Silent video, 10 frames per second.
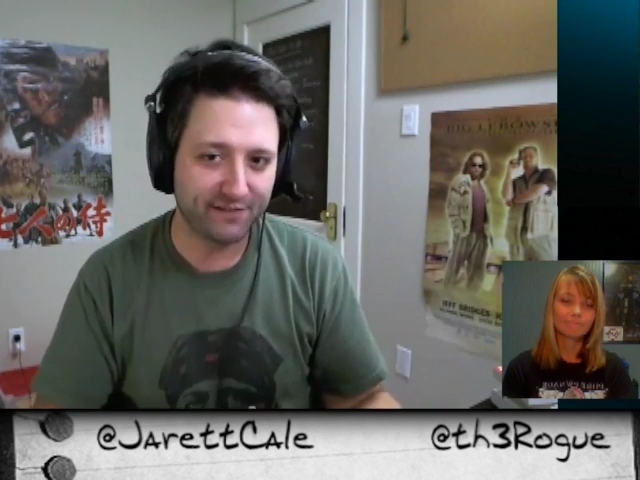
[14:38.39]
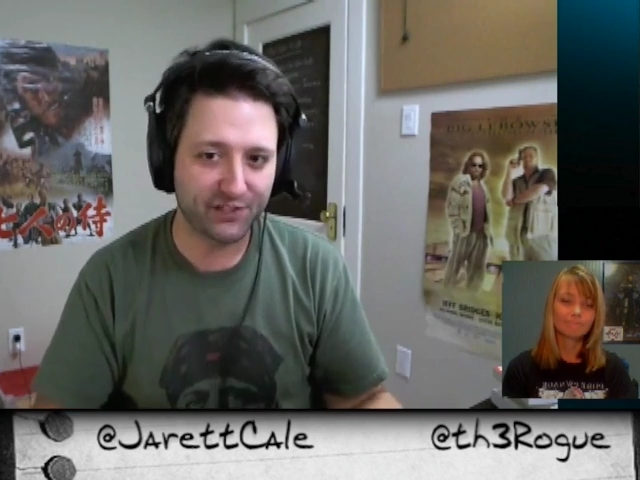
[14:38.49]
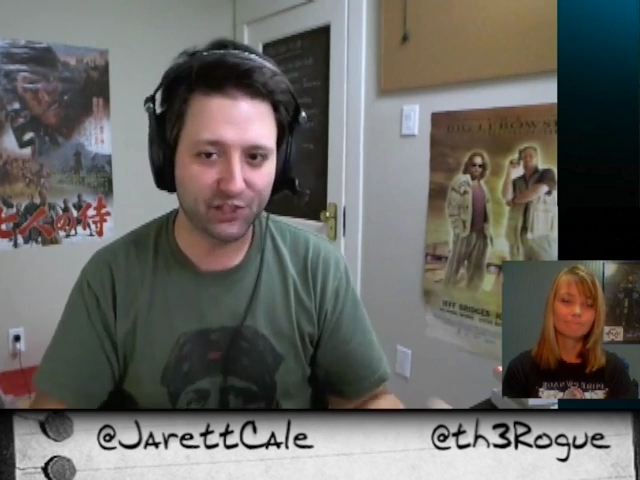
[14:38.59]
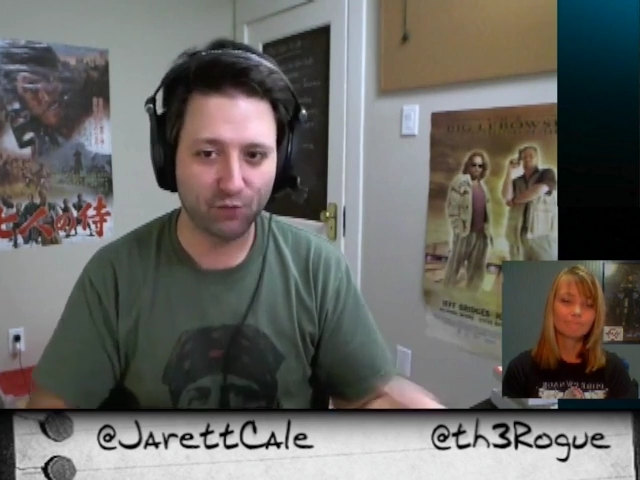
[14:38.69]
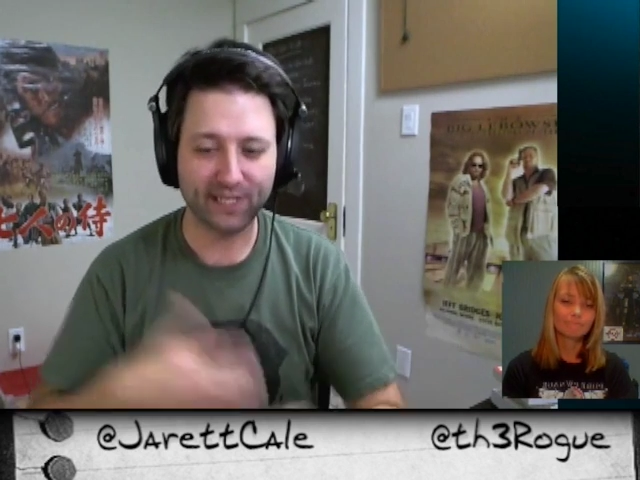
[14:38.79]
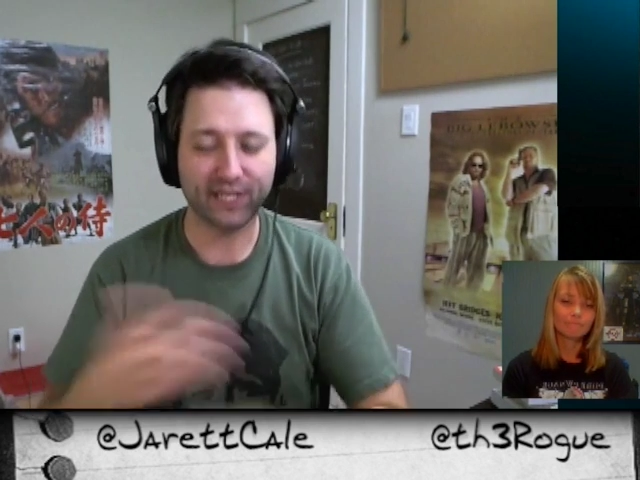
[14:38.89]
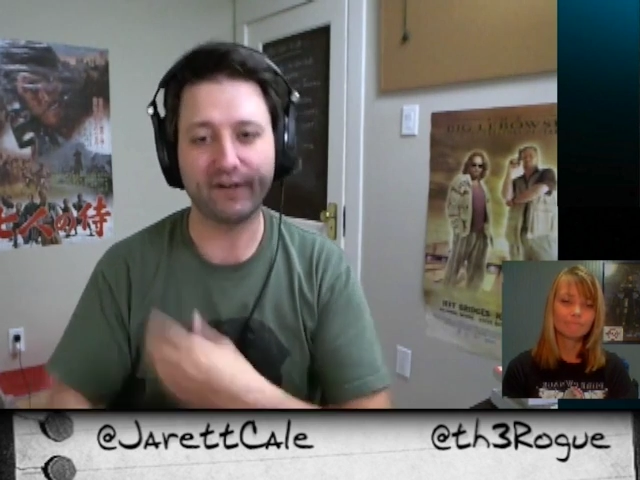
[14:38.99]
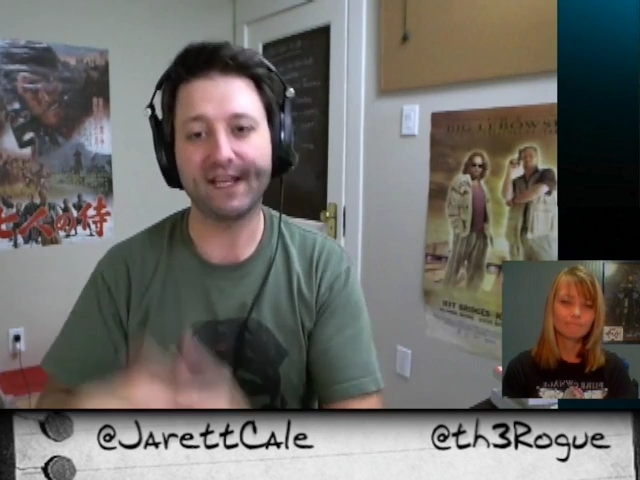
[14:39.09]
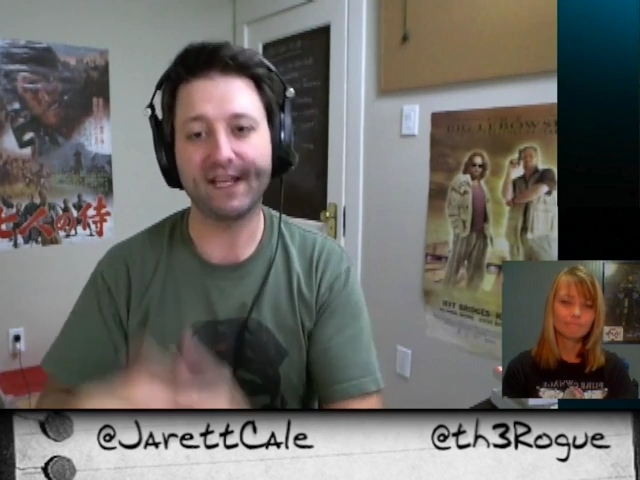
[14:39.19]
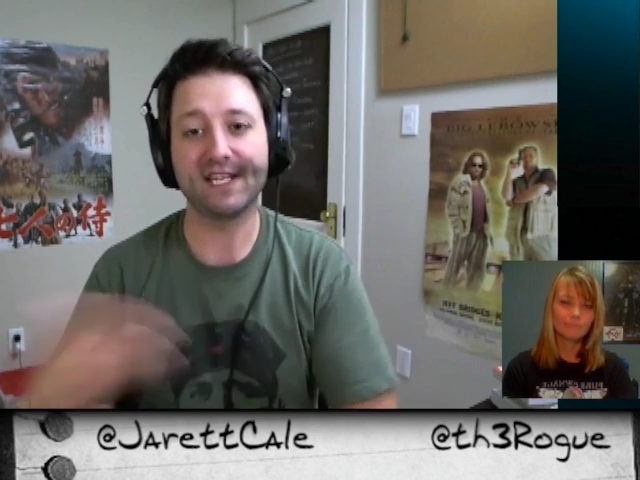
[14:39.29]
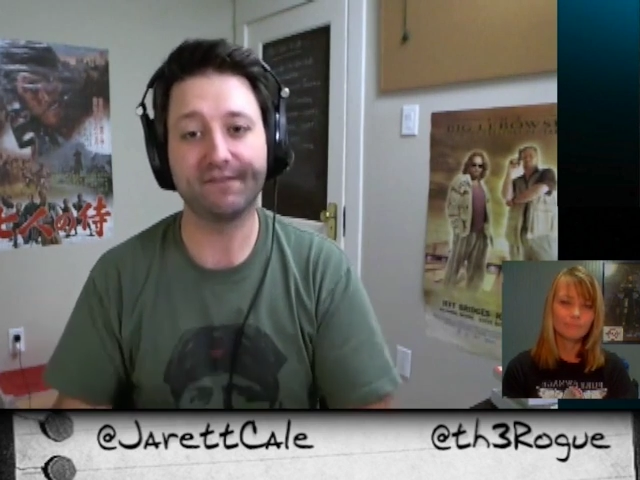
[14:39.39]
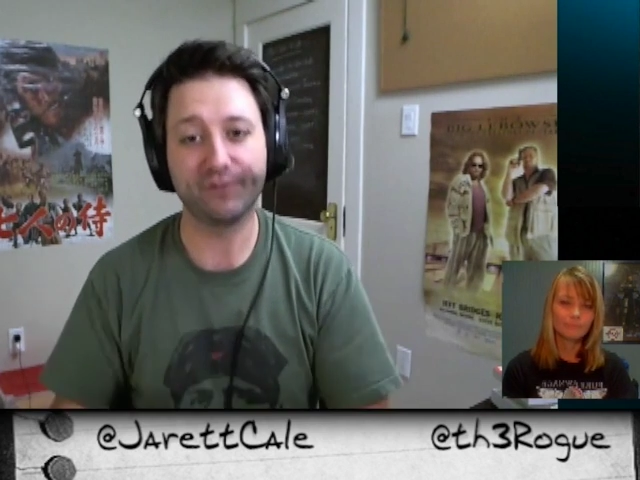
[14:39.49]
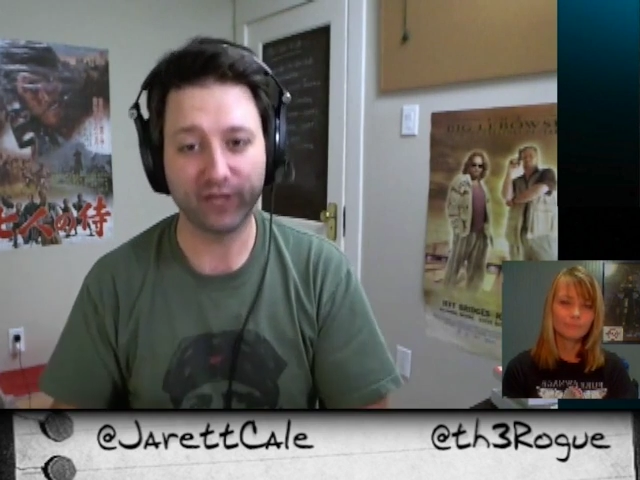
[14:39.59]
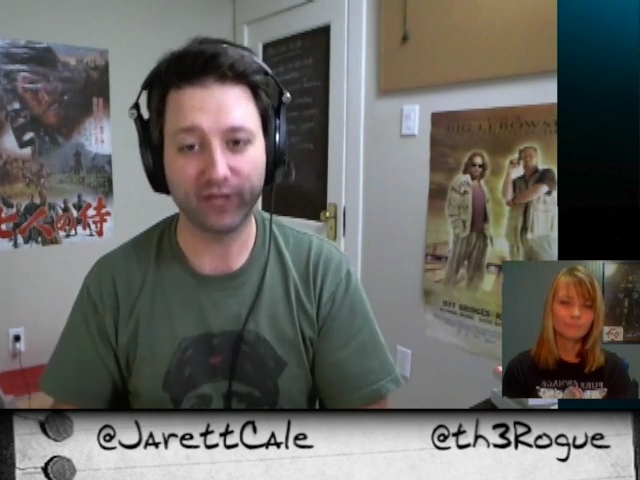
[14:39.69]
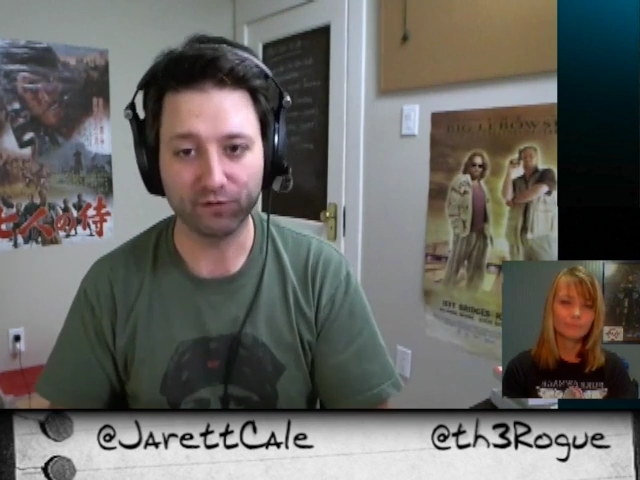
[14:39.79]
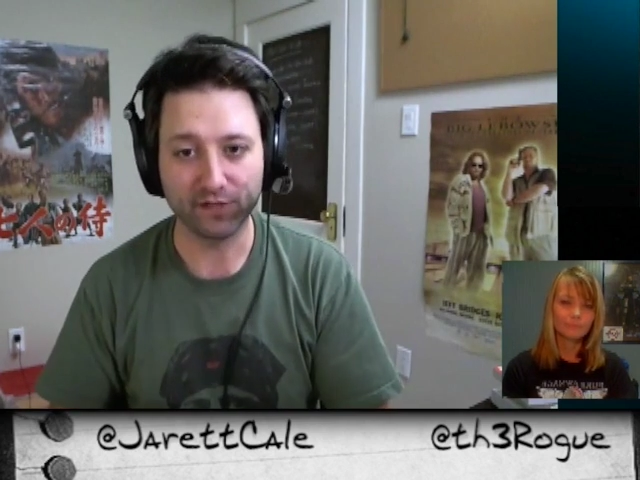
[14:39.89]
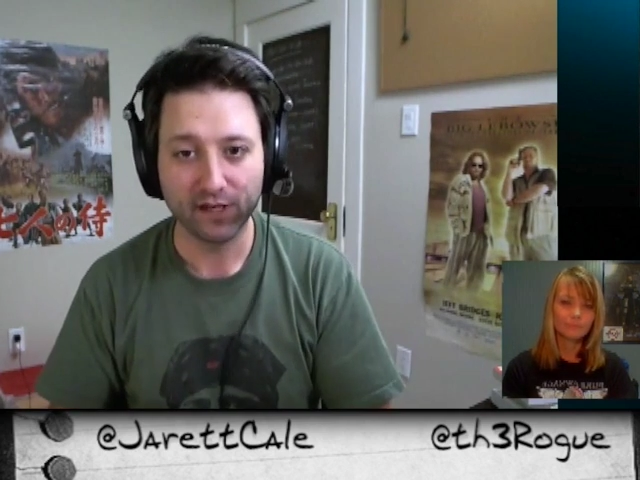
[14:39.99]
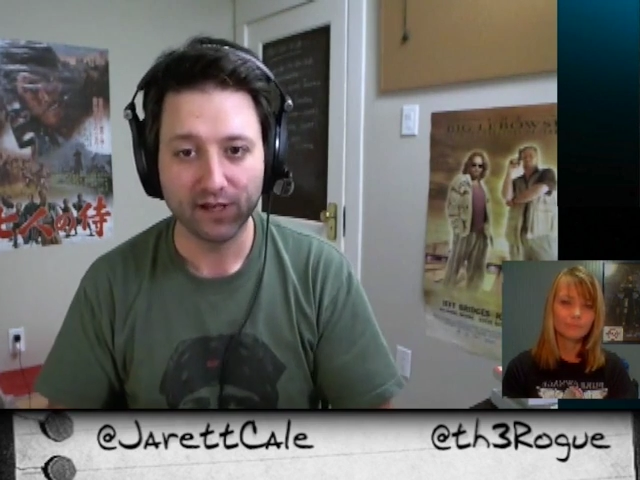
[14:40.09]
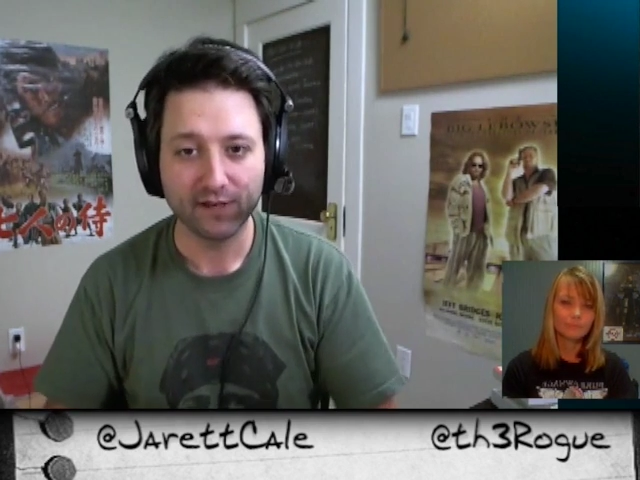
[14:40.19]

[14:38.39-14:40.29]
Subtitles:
show, we kicked around the idea of doing a movie,